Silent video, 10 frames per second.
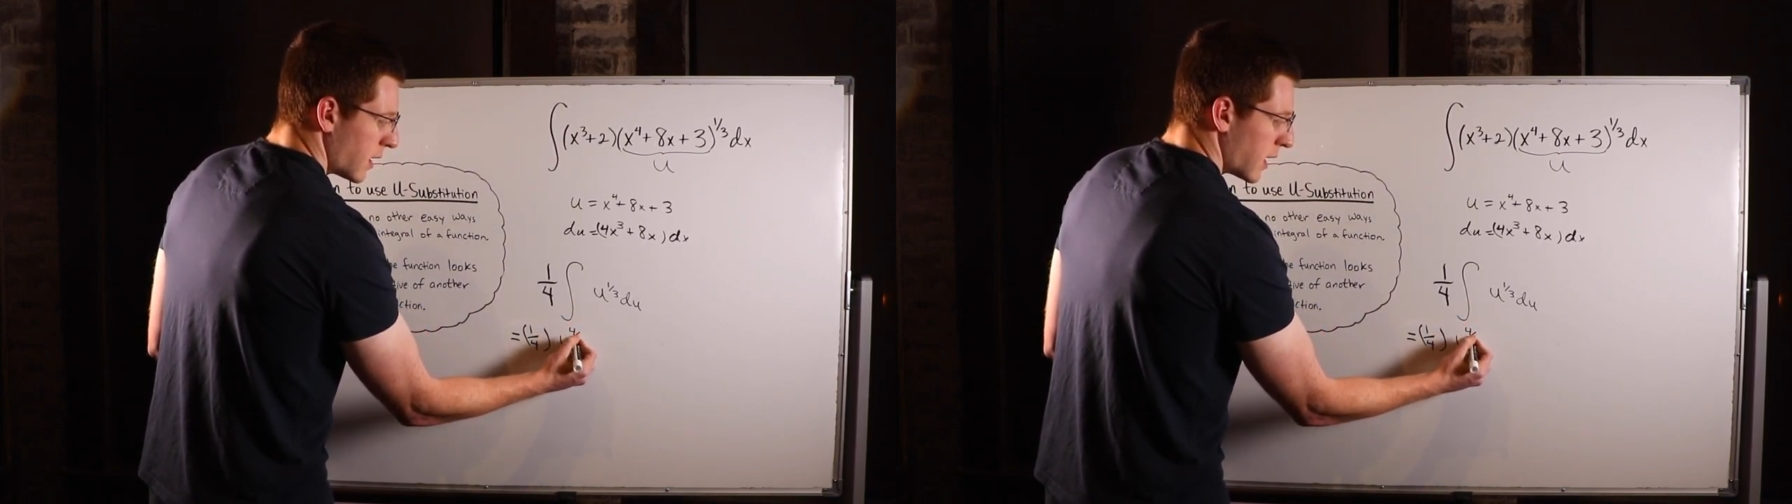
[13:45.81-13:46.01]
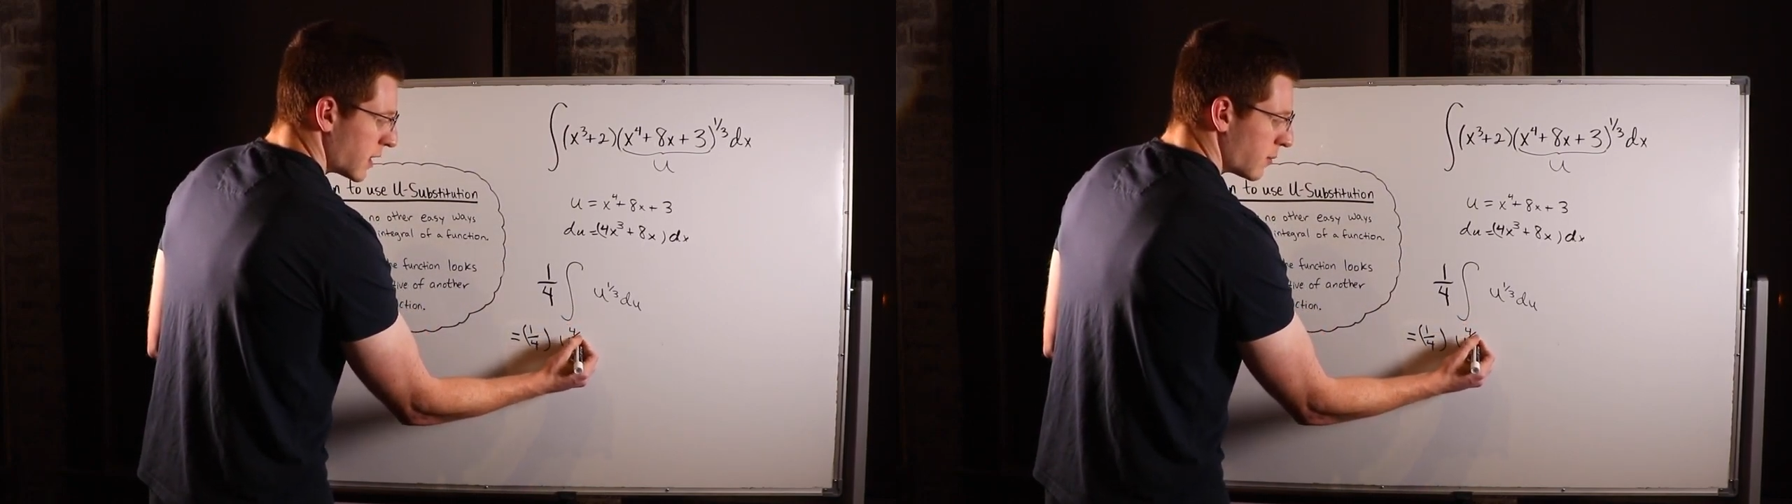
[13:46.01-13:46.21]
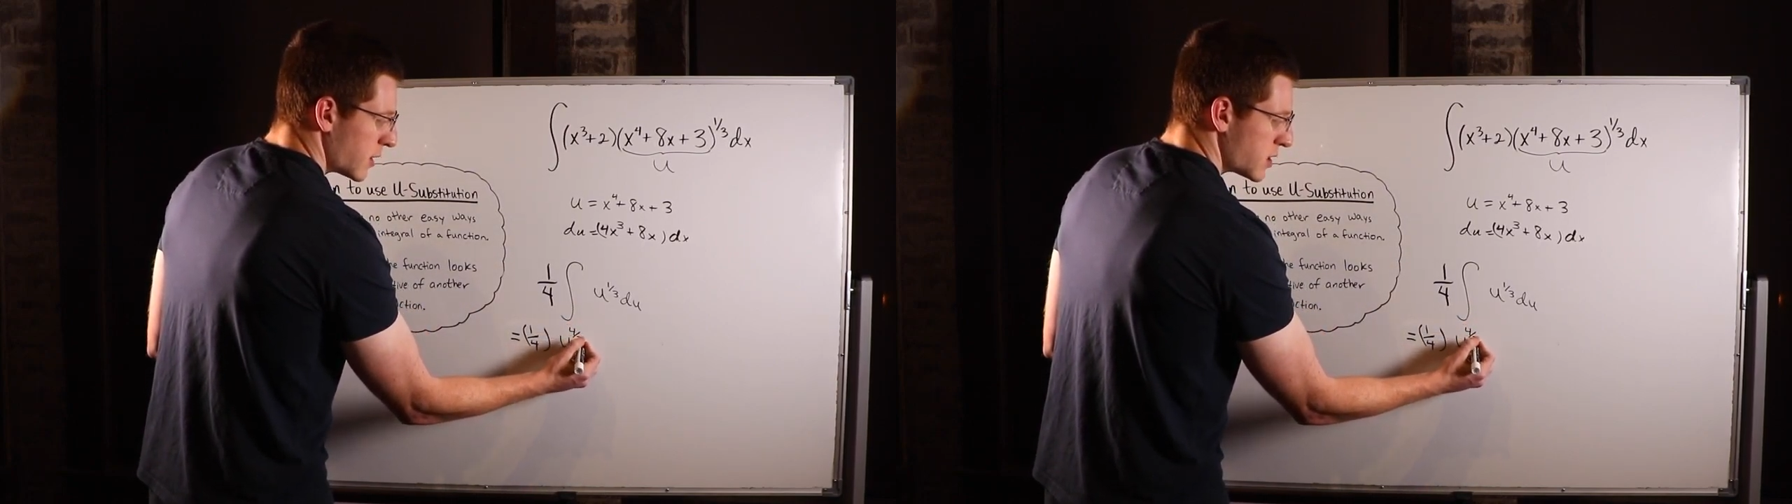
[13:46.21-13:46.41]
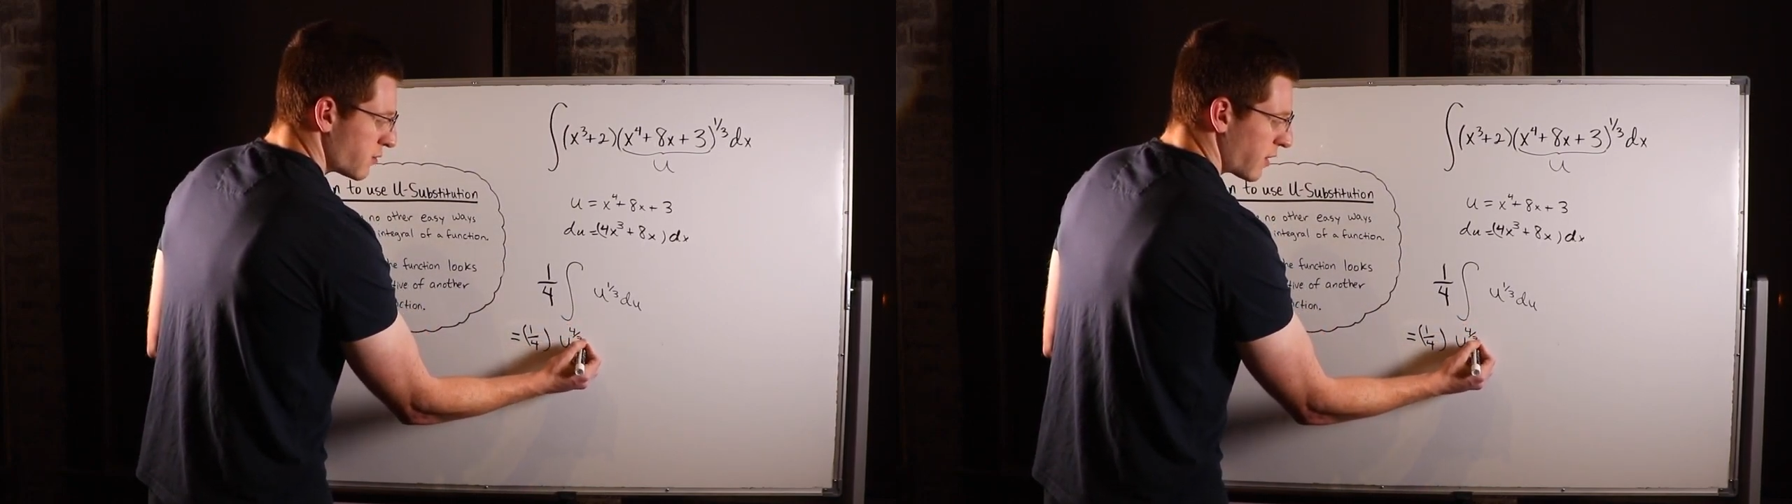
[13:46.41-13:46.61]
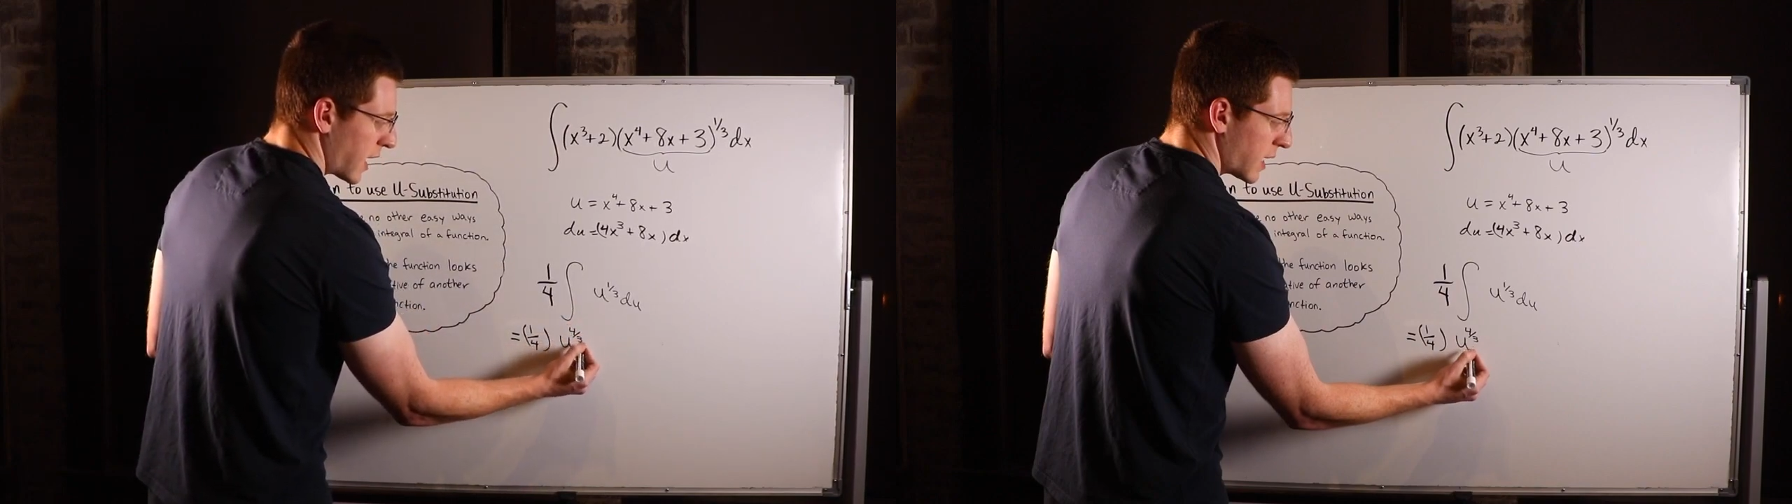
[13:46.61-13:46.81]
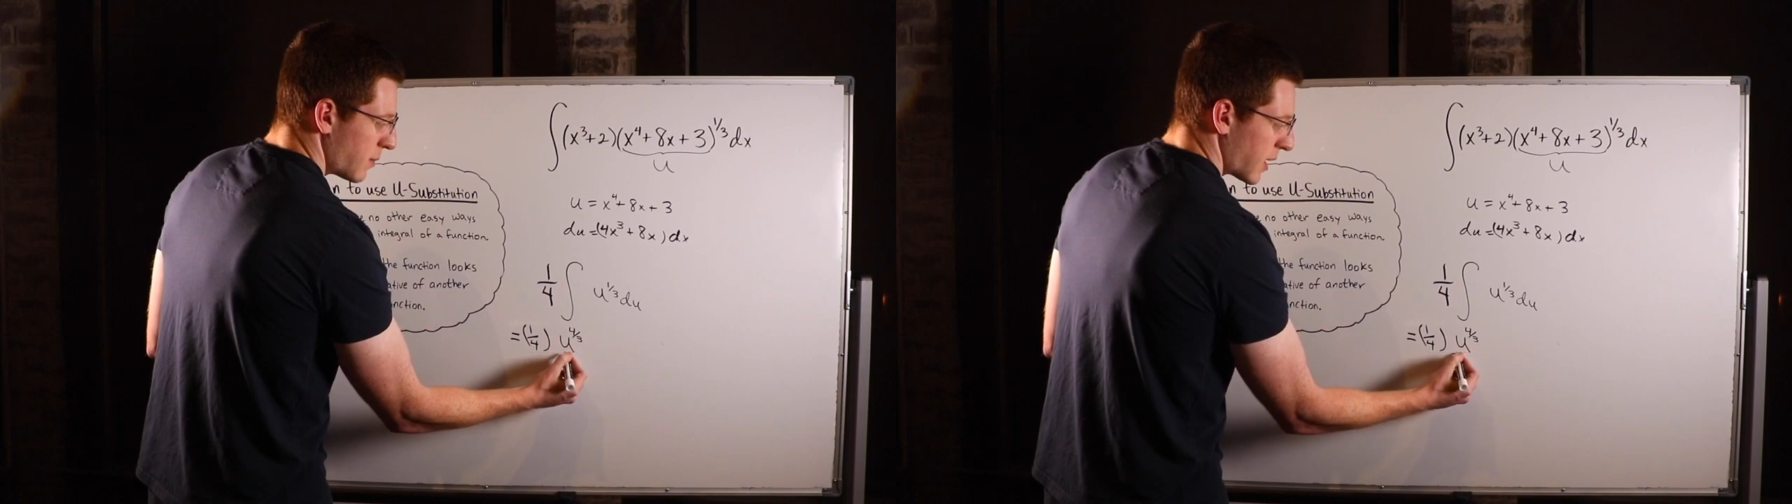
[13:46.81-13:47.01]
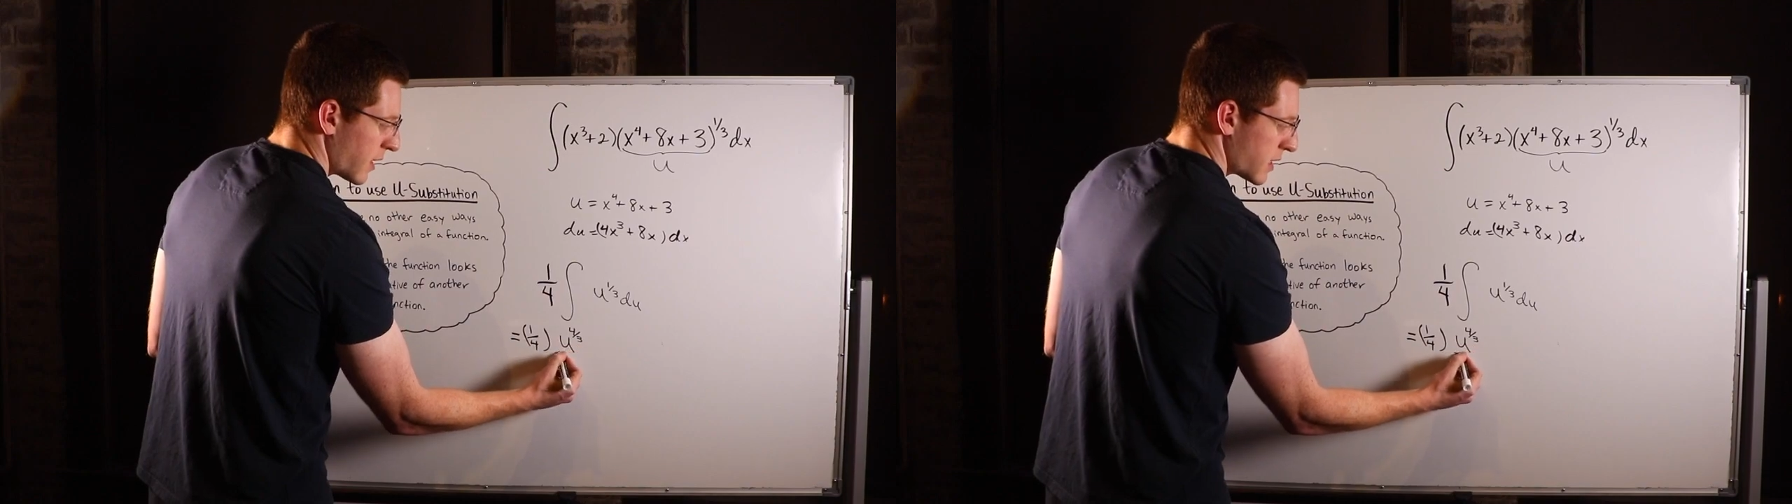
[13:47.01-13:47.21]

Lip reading: and then we divide by